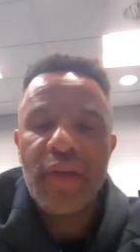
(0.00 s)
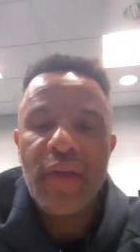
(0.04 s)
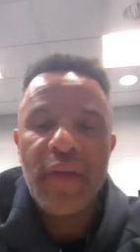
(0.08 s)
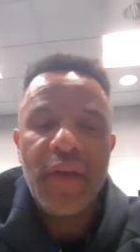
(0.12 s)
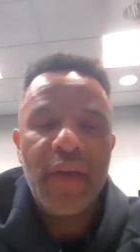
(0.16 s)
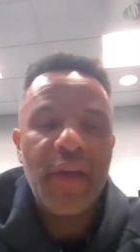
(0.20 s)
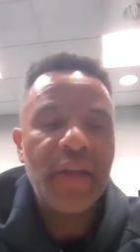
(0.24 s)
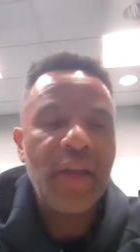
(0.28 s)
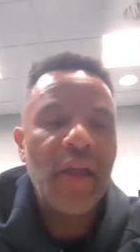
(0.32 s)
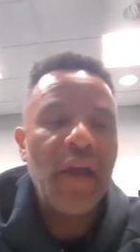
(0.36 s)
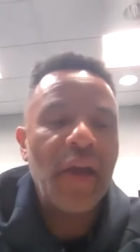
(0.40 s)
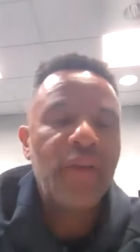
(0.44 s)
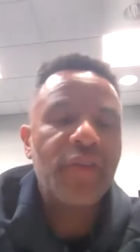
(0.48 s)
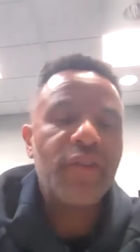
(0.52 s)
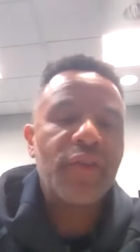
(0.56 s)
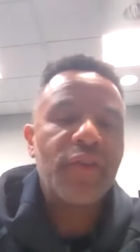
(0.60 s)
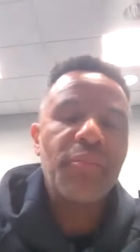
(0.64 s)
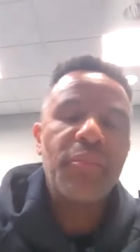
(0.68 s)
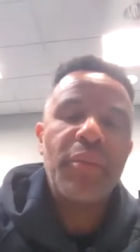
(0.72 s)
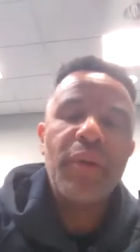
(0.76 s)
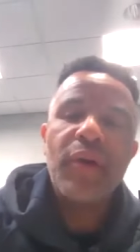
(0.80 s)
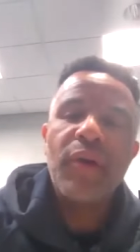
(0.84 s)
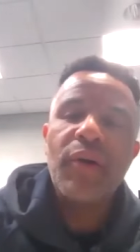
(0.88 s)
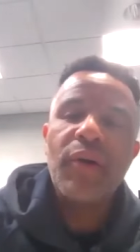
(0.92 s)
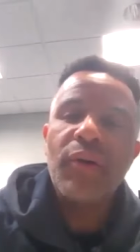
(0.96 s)
he likes to
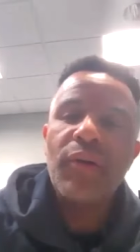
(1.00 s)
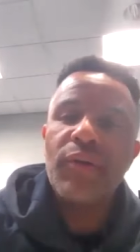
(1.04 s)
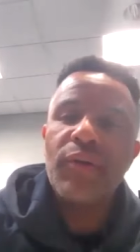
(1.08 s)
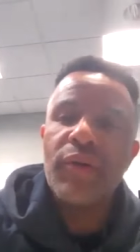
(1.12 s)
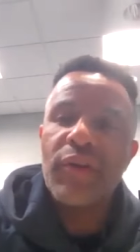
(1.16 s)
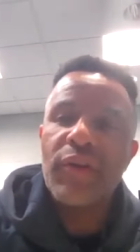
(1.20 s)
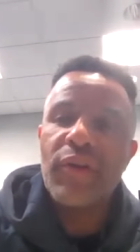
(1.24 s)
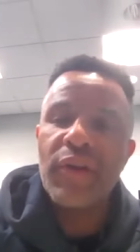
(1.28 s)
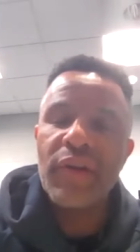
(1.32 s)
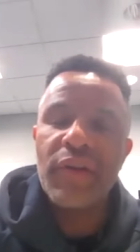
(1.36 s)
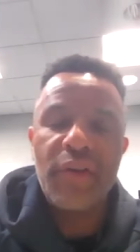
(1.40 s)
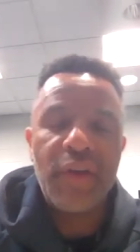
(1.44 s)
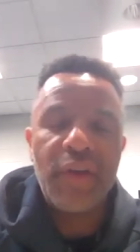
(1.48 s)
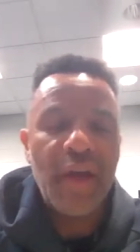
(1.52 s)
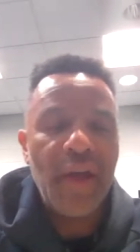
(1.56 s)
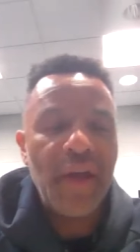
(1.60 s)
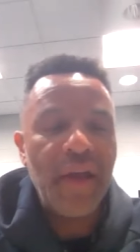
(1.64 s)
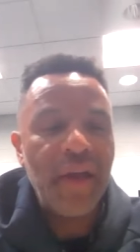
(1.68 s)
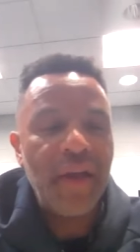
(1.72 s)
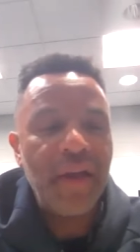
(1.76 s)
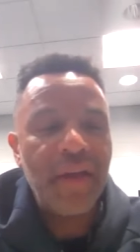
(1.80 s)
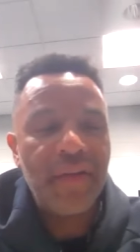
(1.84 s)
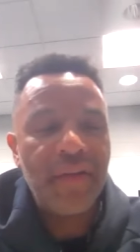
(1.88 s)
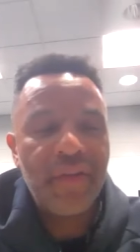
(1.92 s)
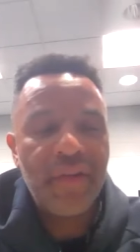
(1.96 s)
build good
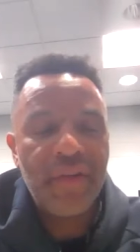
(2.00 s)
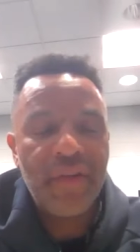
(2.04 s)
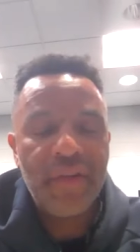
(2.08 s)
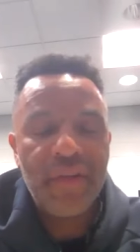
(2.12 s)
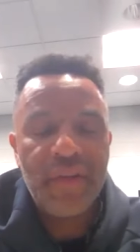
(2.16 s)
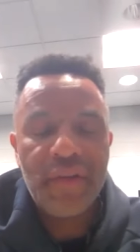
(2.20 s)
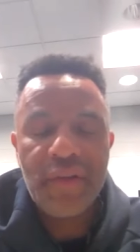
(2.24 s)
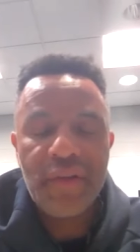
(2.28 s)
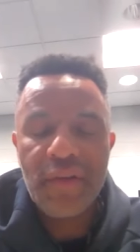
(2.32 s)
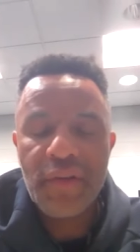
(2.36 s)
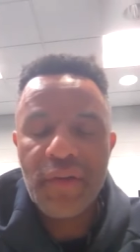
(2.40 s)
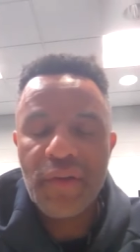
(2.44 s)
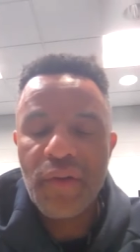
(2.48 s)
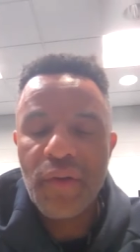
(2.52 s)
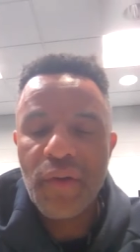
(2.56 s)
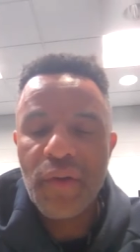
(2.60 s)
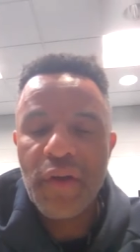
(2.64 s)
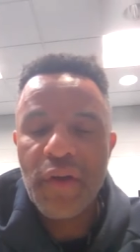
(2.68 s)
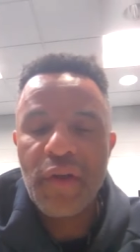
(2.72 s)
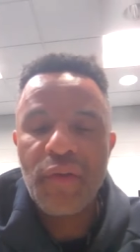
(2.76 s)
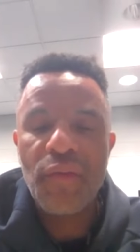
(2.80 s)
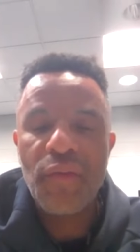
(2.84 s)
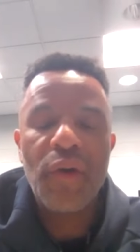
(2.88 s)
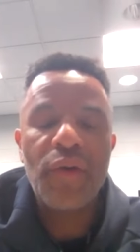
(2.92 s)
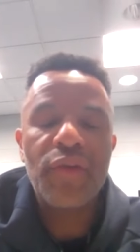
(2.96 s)
days and you know,
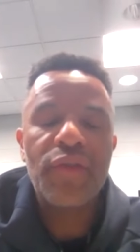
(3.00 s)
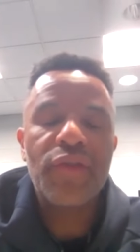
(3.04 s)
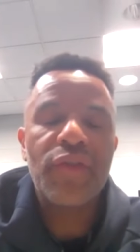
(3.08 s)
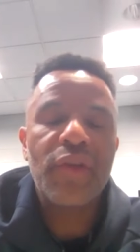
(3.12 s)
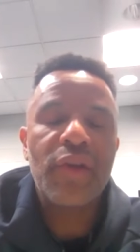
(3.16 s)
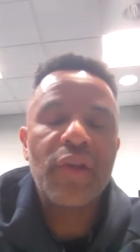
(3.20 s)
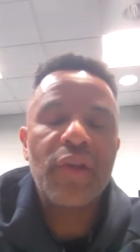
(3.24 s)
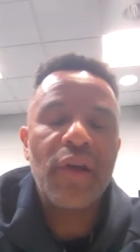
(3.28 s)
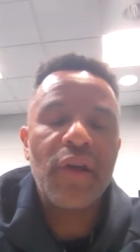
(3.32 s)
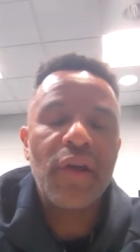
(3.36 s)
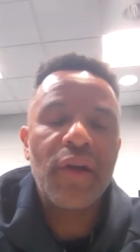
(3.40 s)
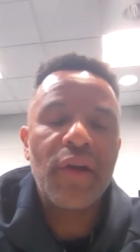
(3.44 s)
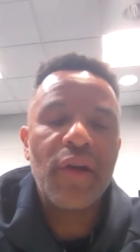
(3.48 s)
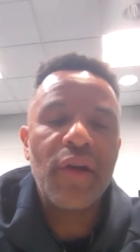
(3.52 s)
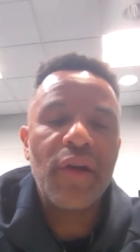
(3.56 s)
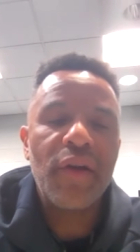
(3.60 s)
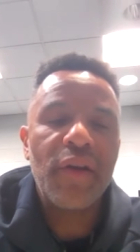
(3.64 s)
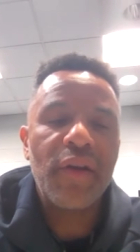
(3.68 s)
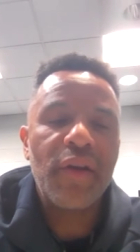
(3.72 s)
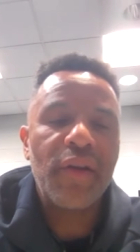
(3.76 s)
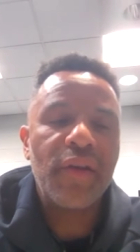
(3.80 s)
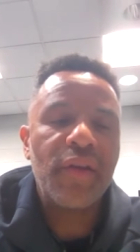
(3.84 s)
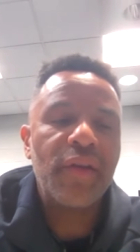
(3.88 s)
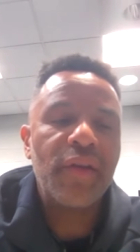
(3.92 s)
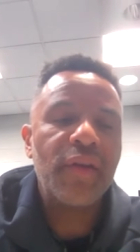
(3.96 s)
he wants to learn
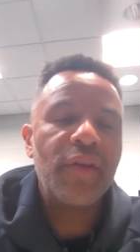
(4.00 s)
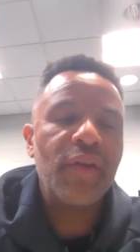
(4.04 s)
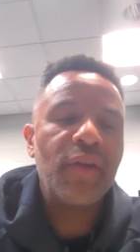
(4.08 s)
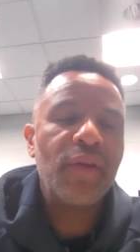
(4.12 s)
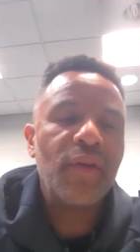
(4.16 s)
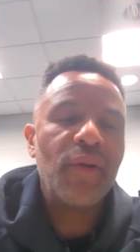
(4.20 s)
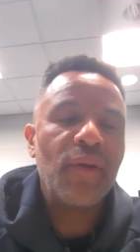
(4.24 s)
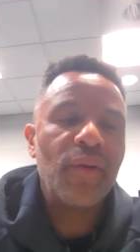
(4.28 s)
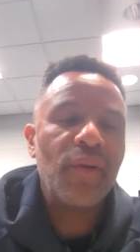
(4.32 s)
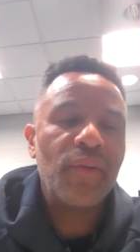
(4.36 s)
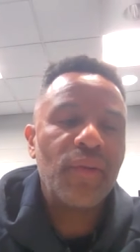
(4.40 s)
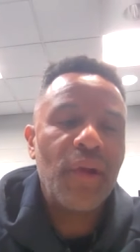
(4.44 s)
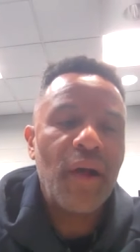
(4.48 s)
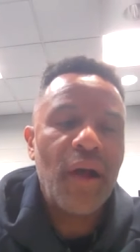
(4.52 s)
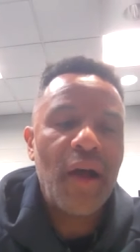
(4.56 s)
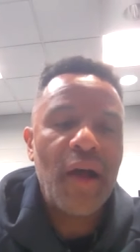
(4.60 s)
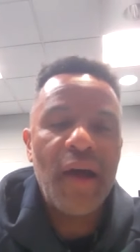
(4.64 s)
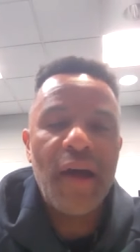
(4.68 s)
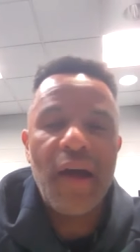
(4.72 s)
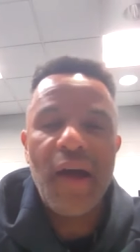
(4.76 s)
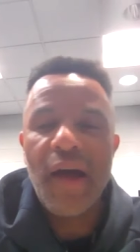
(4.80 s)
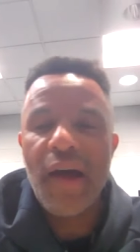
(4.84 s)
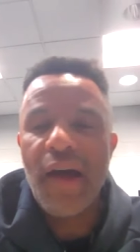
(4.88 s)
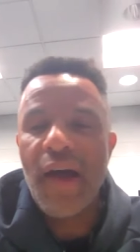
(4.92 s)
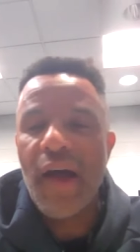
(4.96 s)
and you know, I,
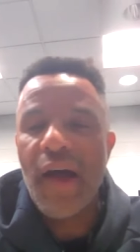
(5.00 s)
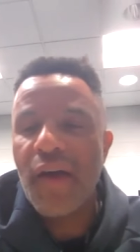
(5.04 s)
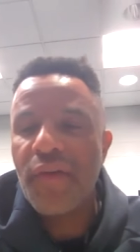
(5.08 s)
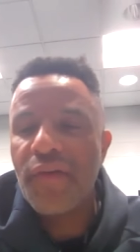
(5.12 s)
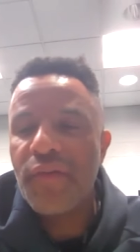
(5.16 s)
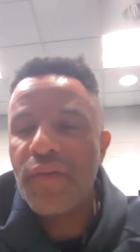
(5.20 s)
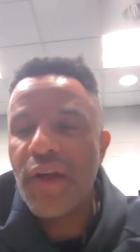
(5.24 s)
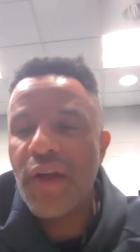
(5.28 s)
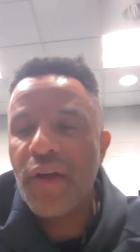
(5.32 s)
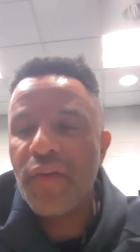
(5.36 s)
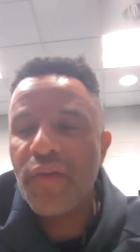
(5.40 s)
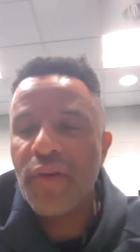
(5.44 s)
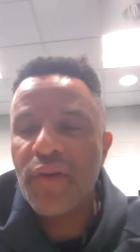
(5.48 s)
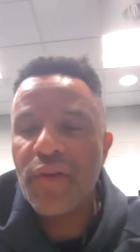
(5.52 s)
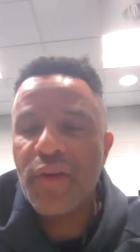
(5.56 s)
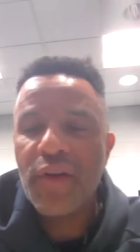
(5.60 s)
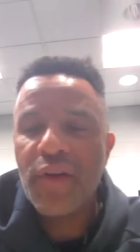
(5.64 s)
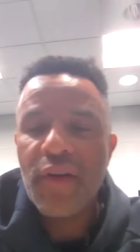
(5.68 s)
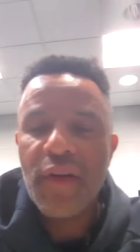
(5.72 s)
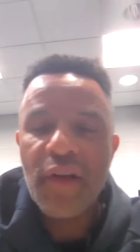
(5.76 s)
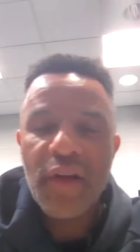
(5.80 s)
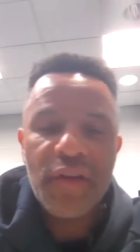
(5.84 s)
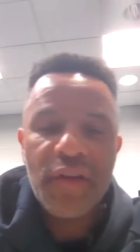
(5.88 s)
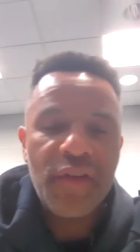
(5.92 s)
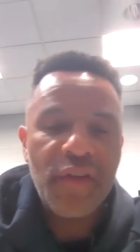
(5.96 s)
I have never
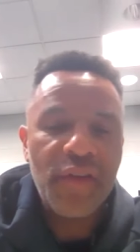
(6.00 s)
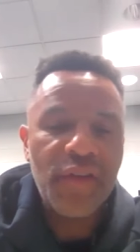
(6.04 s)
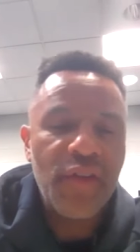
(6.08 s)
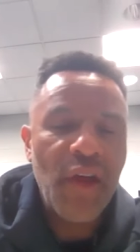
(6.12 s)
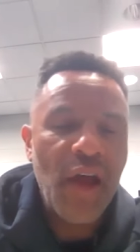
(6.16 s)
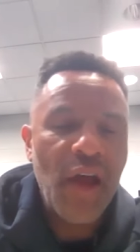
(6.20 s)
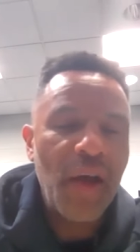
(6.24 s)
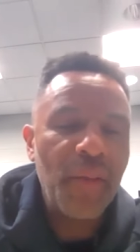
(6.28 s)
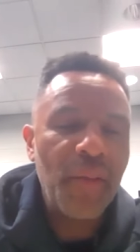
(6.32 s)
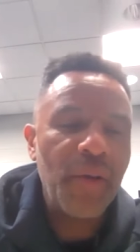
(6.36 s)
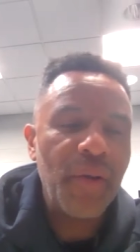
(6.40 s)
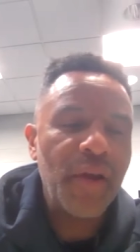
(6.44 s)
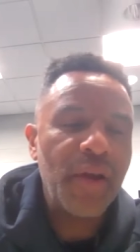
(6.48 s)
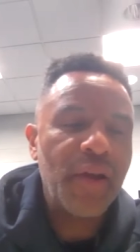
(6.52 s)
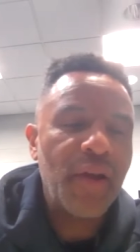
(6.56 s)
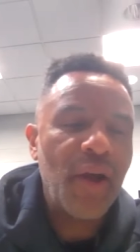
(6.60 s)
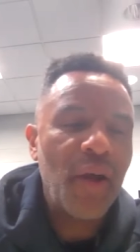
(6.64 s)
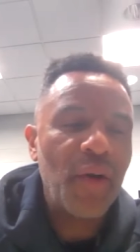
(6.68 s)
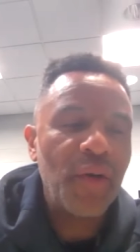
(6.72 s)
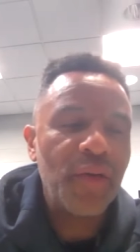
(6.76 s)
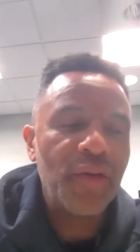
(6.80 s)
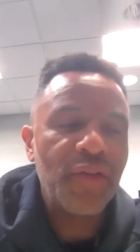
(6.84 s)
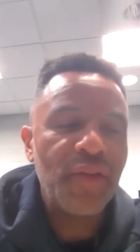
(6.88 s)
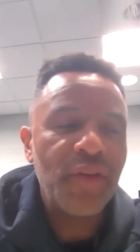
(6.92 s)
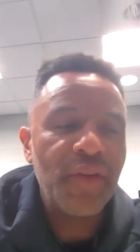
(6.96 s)
since I've been
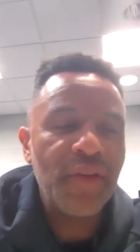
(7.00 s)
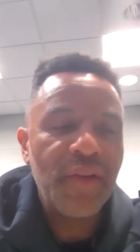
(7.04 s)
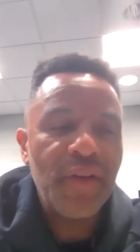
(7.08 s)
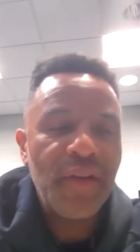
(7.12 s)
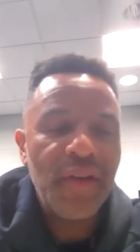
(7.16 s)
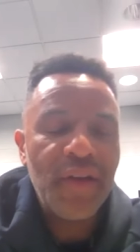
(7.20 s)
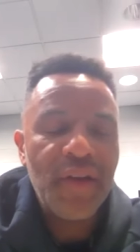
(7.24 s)
coaching,